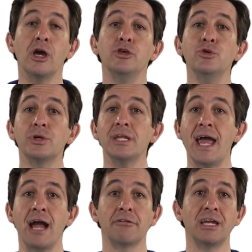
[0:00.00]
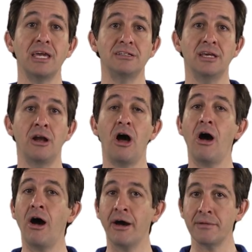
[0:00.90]
you can aggregate data
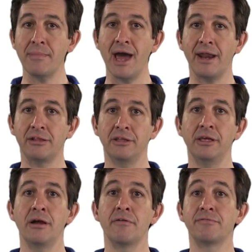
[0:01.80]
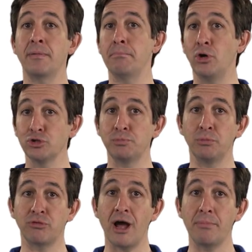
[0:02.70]
automatically from
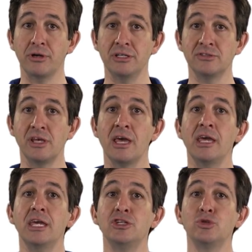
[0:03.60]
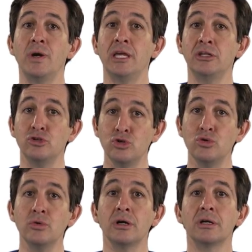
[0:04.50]
multiple properties into a
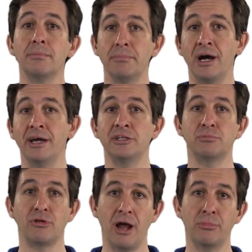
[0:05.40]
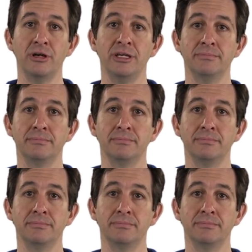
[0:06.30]
new combined property.